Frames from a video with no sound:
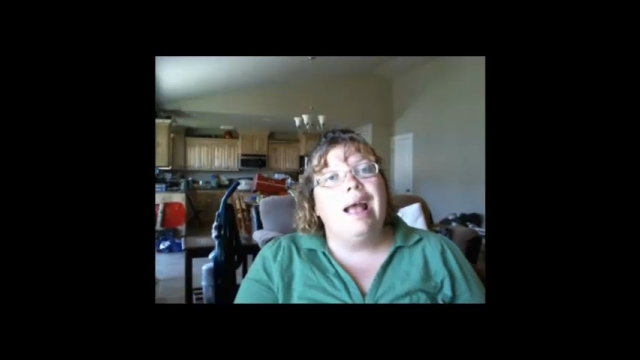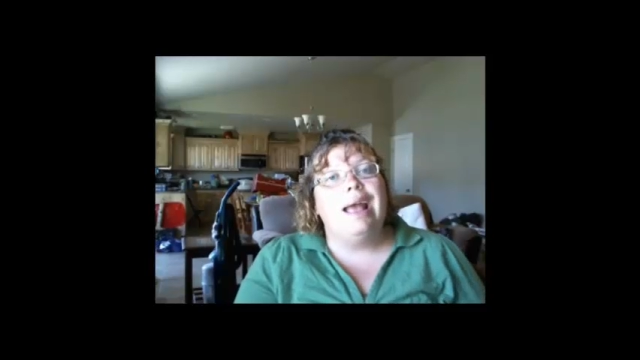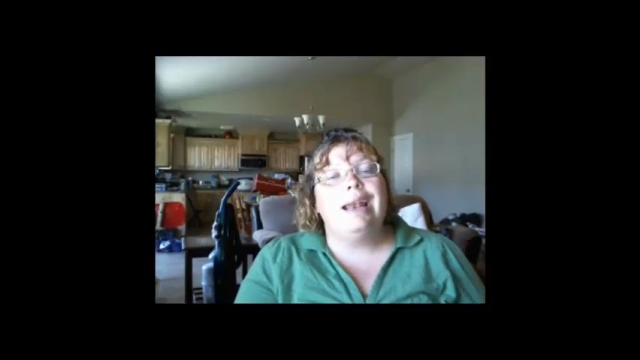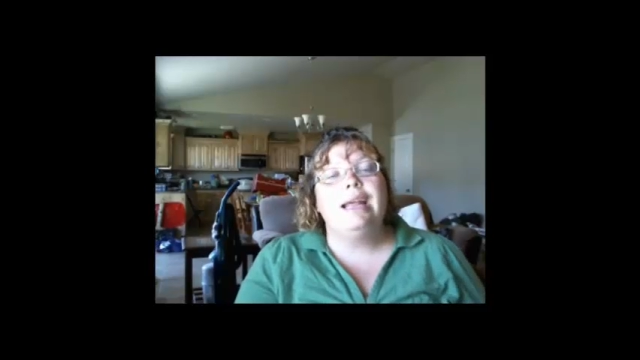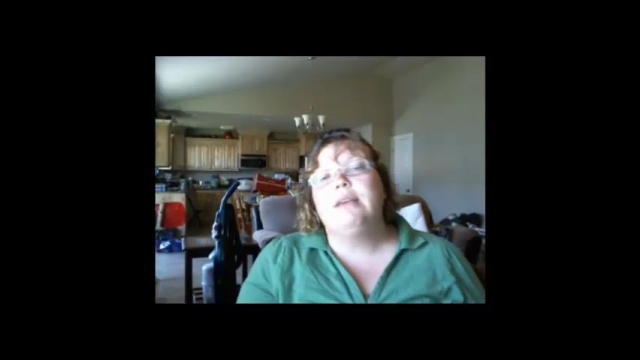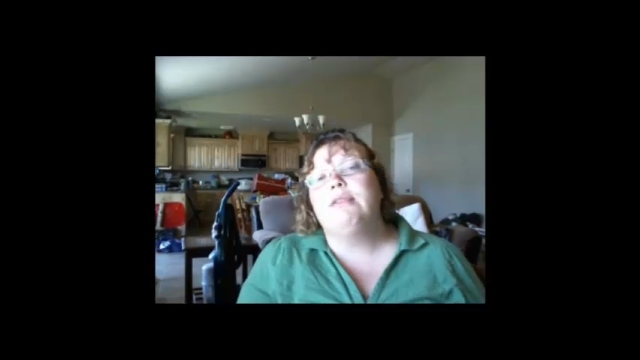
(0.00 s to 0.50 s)

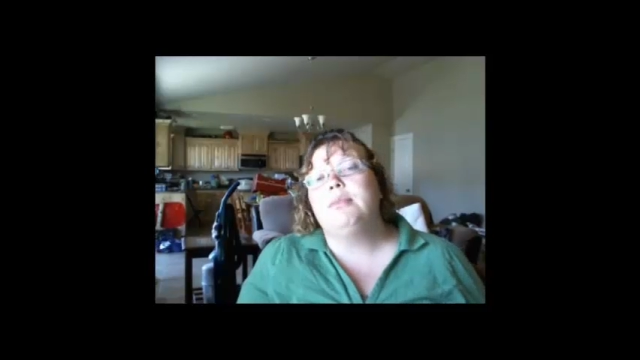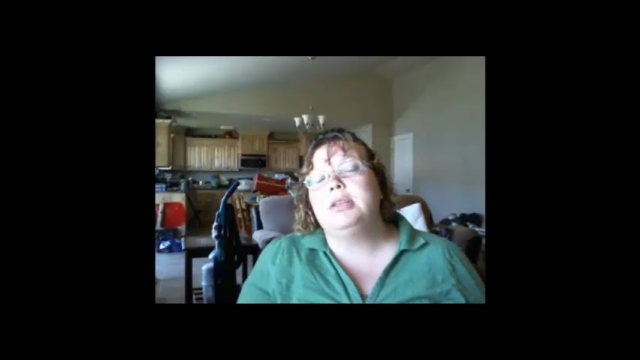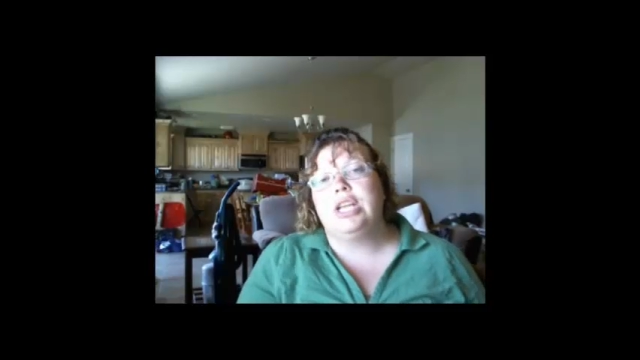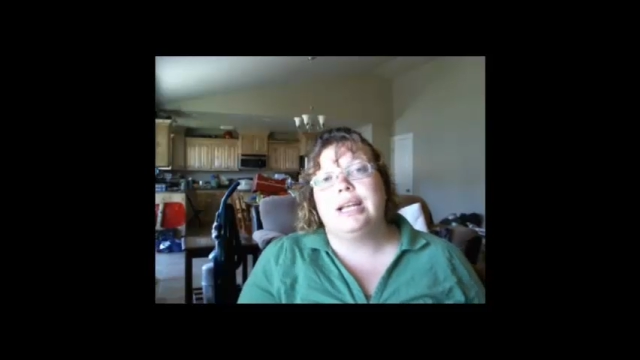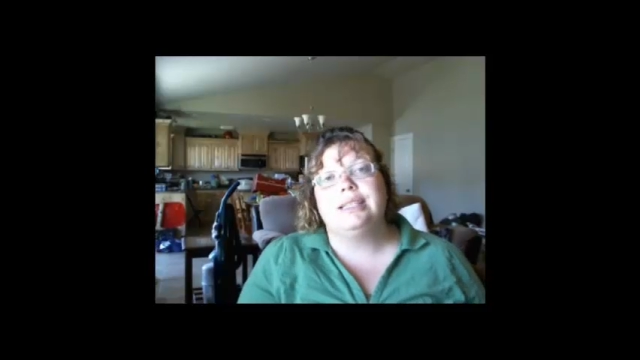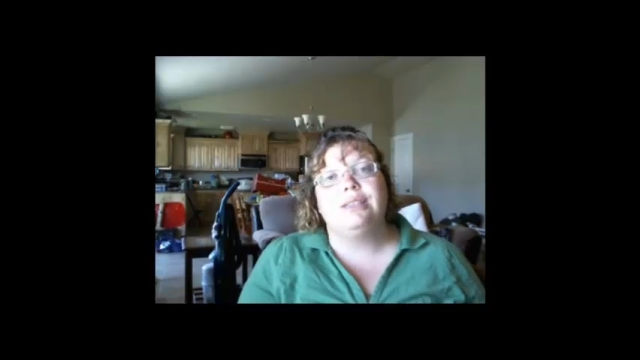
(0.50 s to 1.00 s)
And I give them a
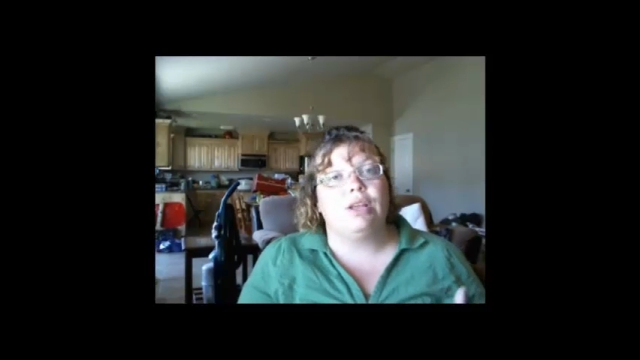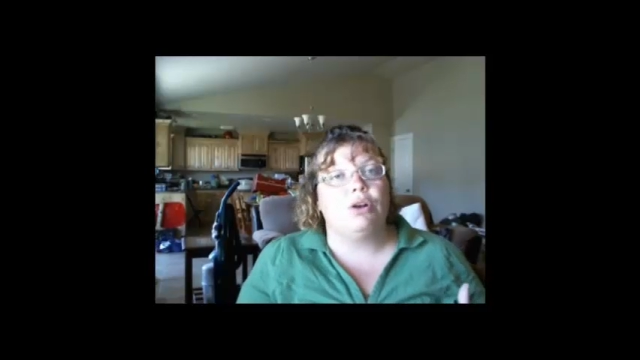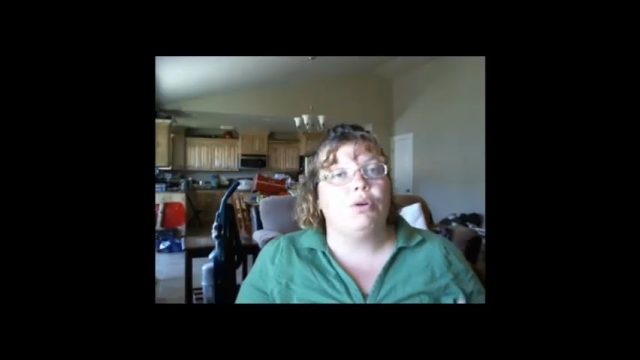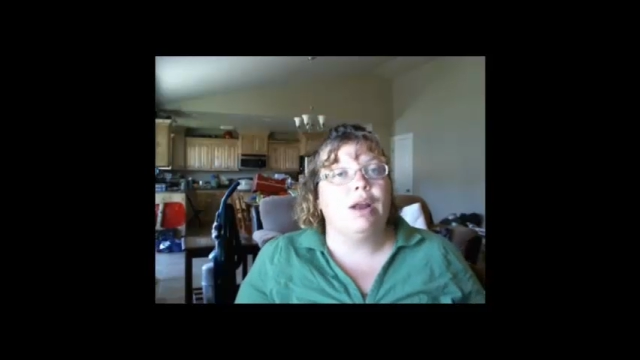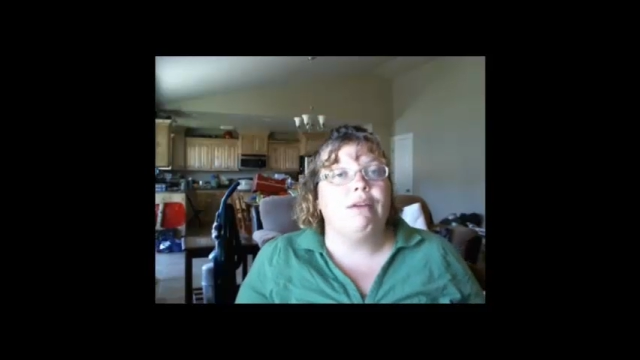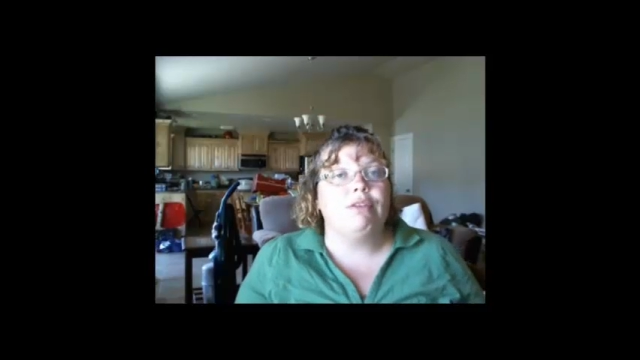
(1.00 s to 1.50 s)
chance, if they
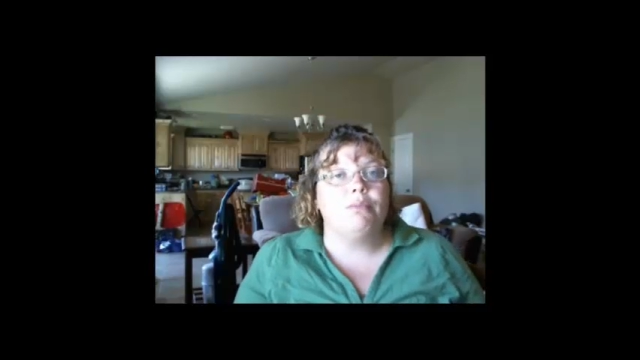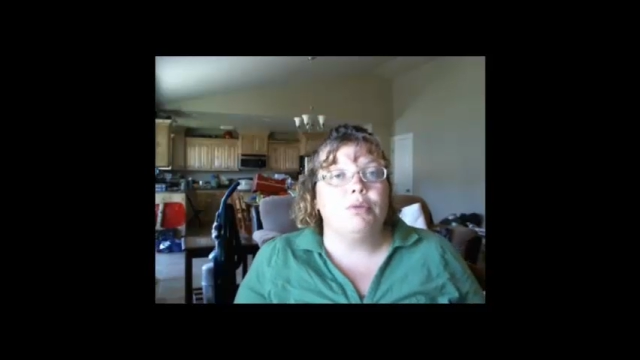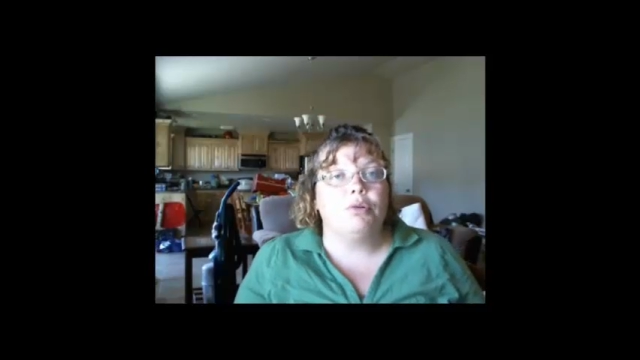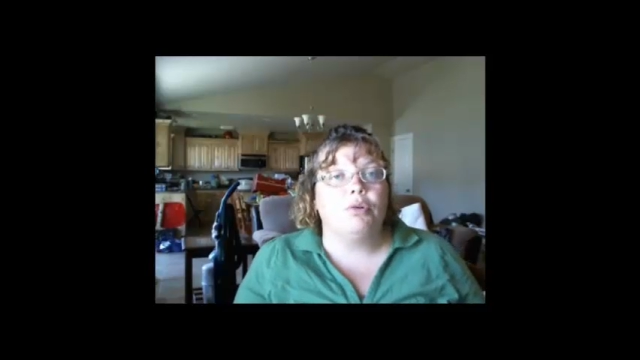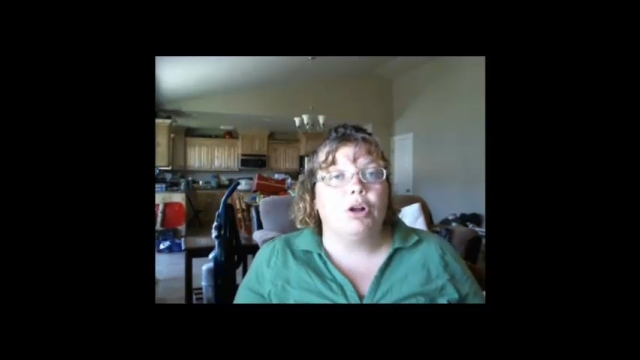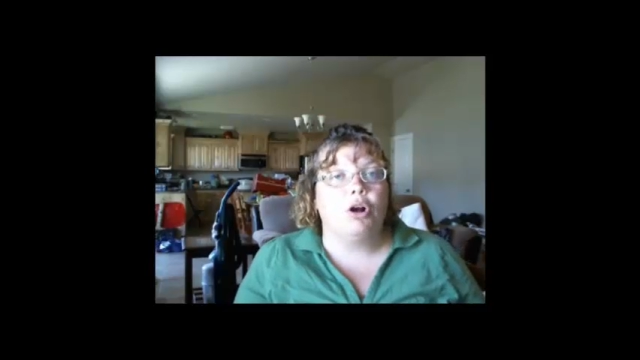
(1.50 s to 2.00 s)
don't have a
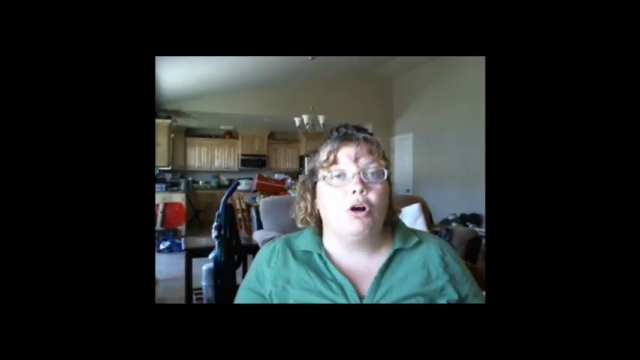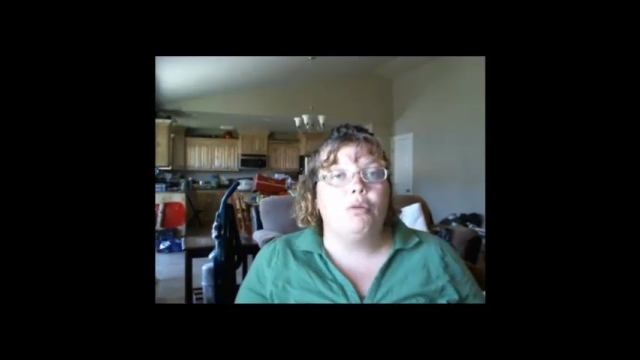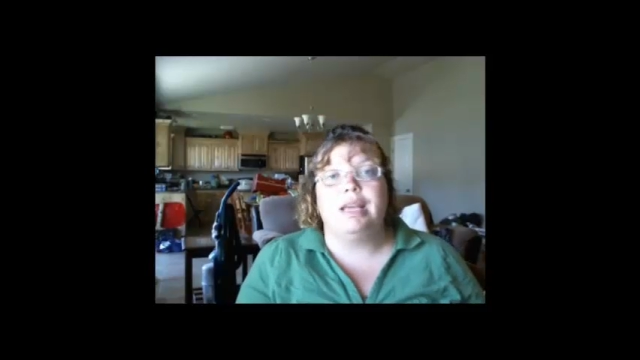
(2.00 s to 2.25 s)
computer at home,